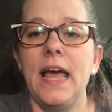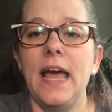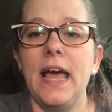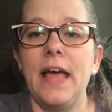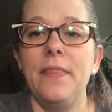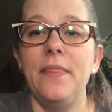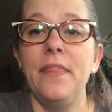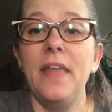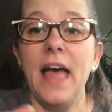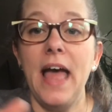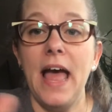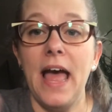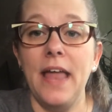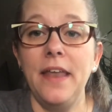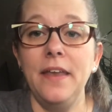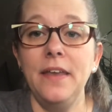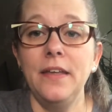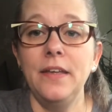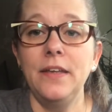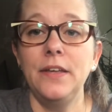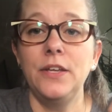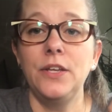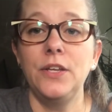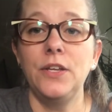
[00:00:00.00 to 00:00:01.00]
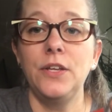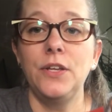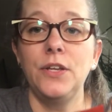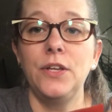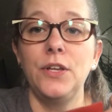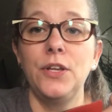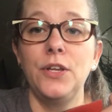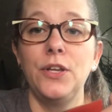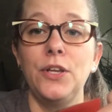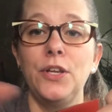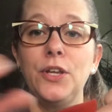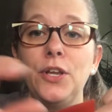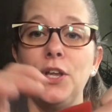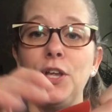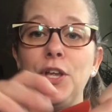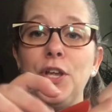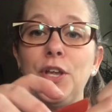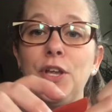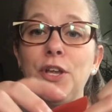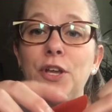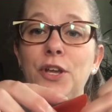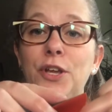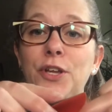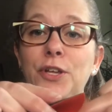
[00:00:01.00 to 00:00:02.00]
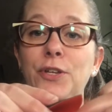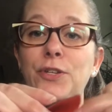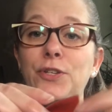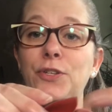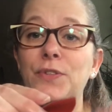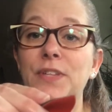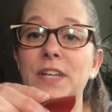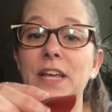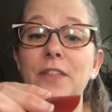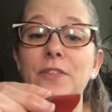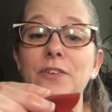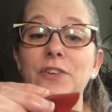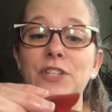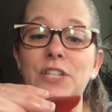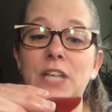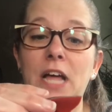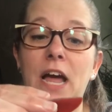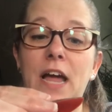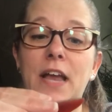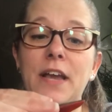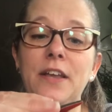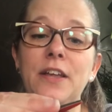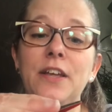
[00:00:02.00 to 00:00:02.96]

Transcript: and then you do the other side.